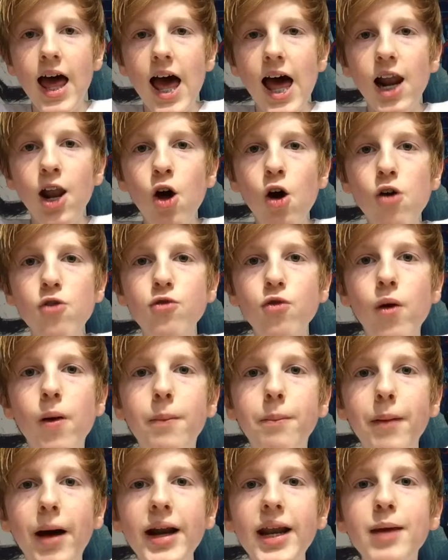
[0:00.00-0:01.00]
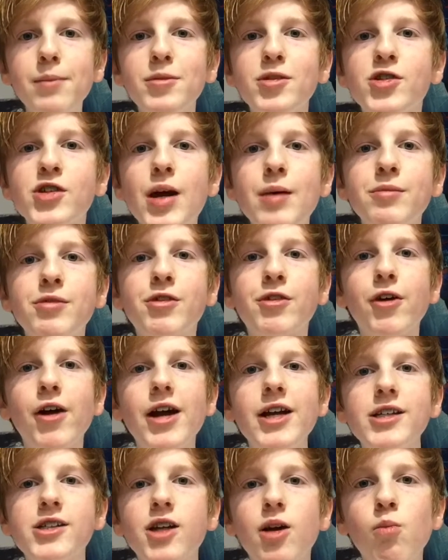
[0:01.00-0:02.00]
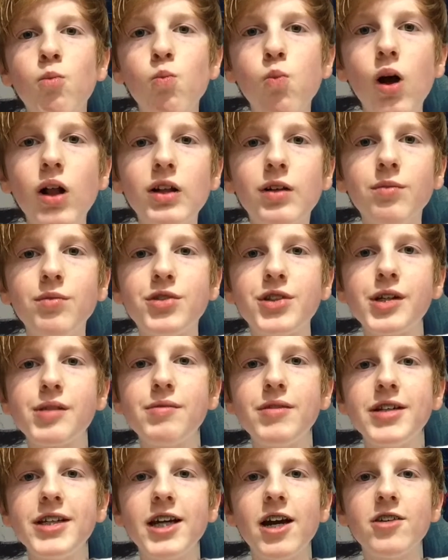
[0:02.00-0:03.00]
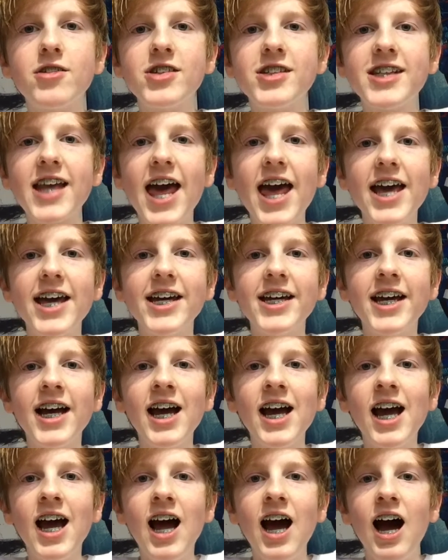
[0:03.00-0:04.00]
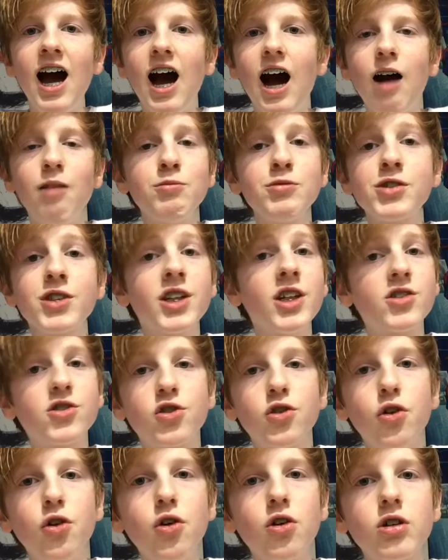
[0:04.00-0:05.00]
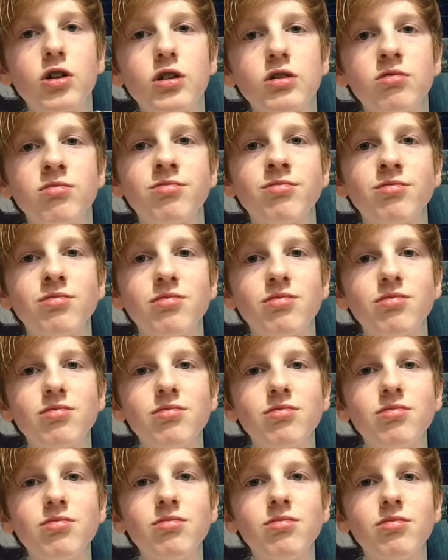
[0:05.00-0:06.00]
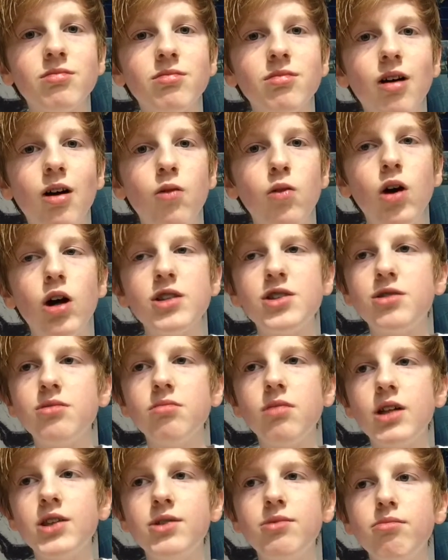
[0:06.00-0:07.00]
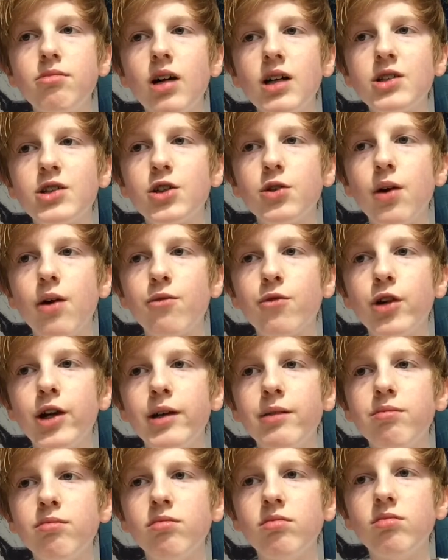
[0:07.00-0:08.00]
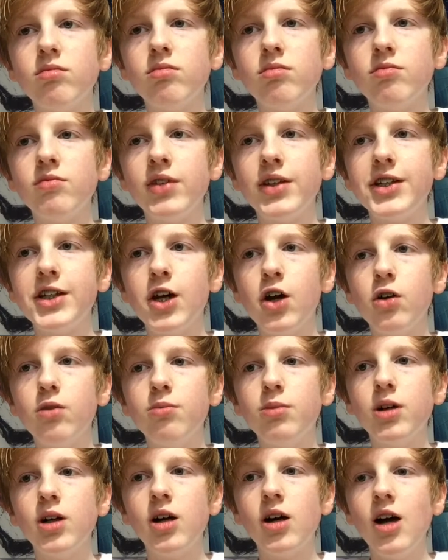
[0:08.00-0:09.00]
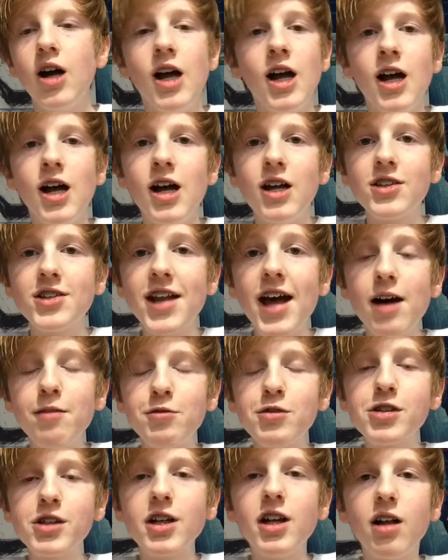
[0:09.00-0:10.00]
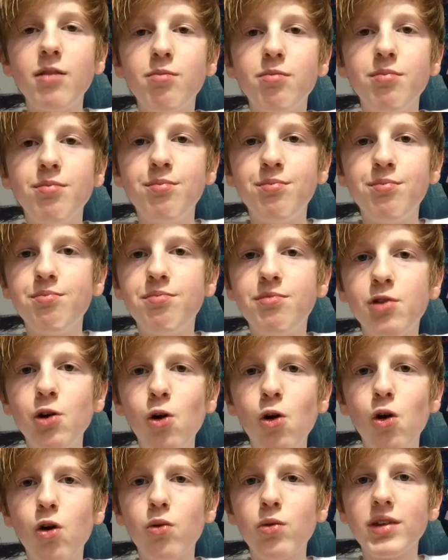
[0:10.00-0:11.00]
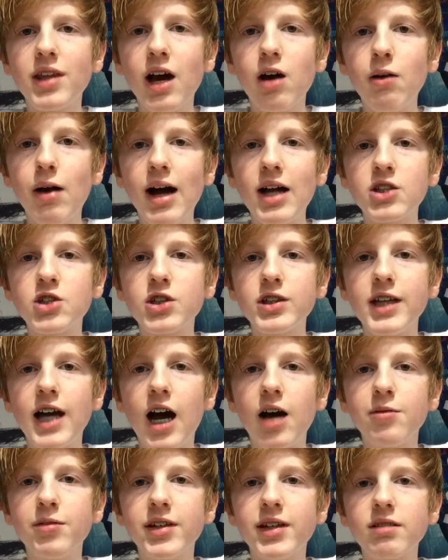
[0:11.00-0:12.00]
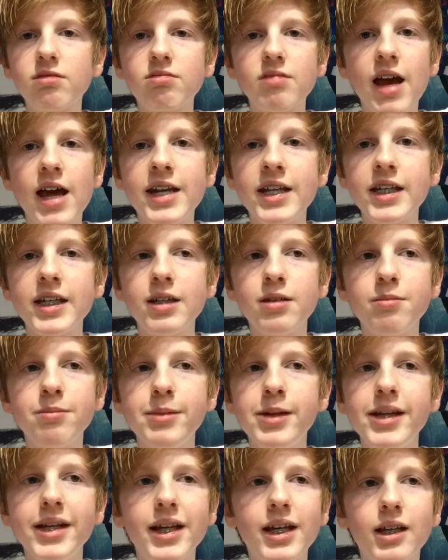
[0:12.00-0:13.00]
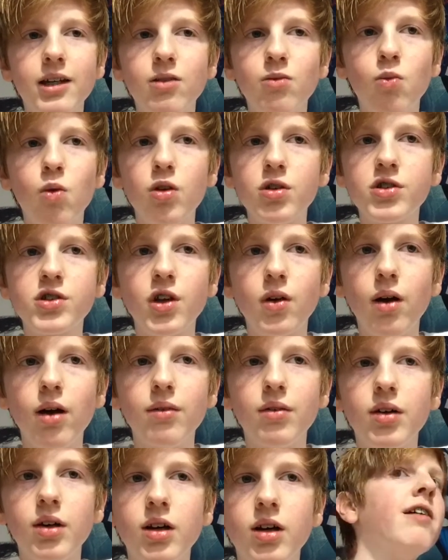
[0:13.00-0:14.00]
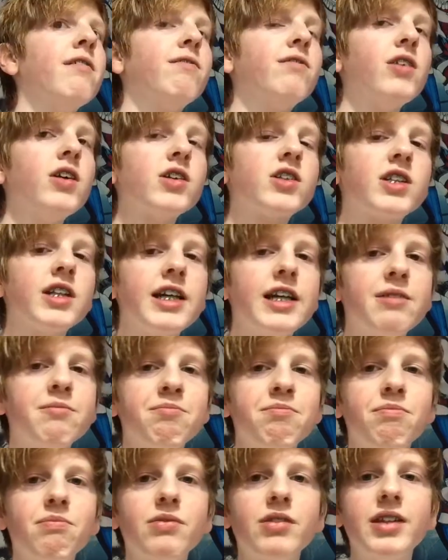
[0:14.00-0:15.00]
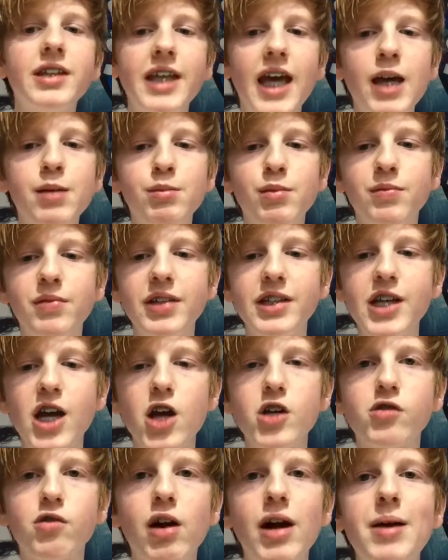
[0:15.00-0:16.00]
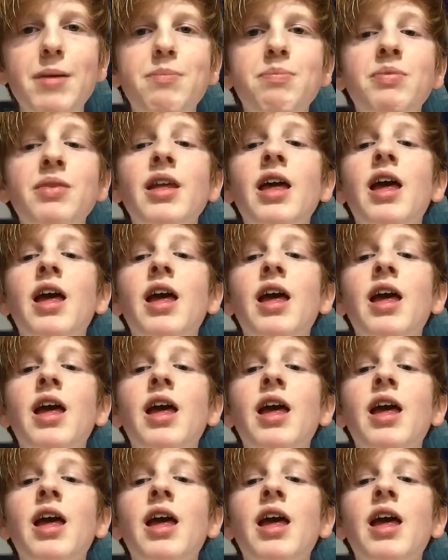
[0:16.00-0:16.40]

Hello everyone, my name is James Crates and welcome to this video. Today, I'm just going to talk. Well, I do every video, but today I'm just going to talk without actually having any meaning whatsoever. Firstly, gaming videos, right?